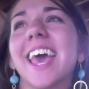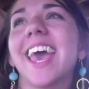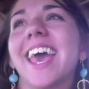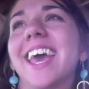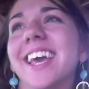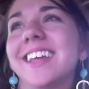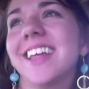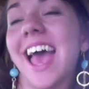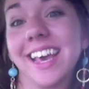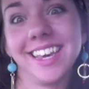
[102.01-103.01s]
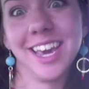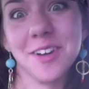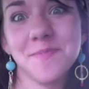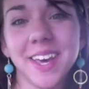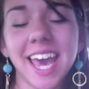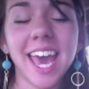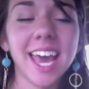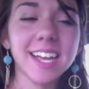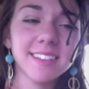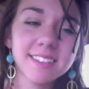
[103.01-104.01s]
at camp,
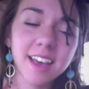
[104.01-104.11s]
and